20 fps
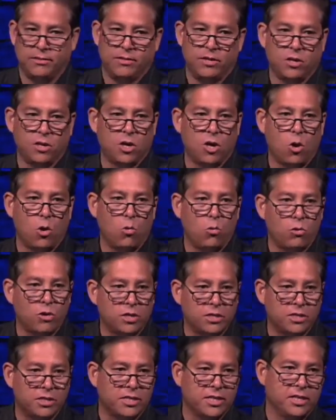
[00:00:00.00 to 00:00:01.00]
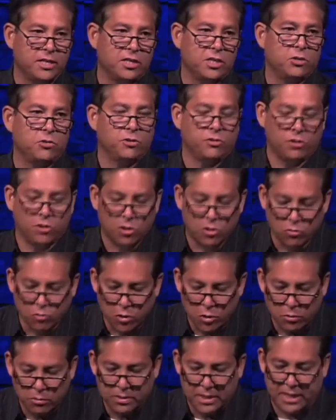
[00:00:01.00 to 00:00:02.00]
They're coerced into it. They're
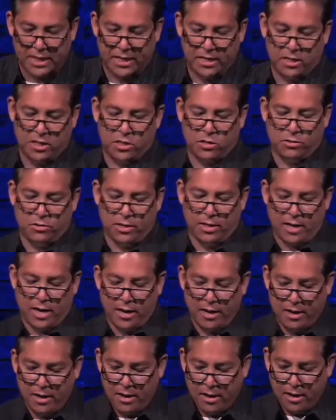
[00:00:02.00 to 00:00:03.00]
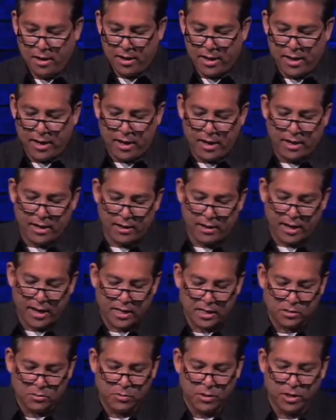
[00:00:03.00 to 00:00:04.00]
groomed into it, and I,
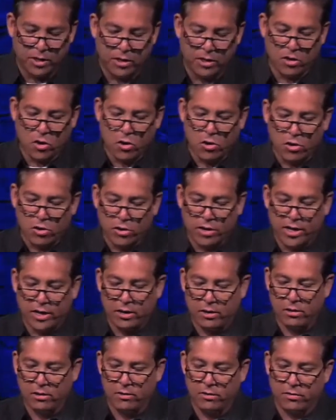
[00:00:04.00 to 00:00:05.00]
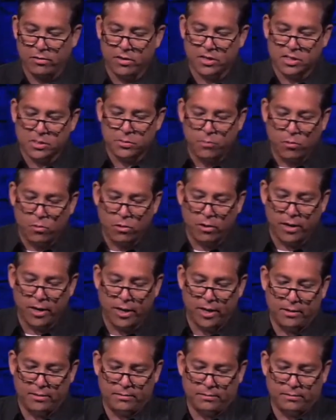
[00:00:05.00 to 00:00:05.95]
as we heard here this morning.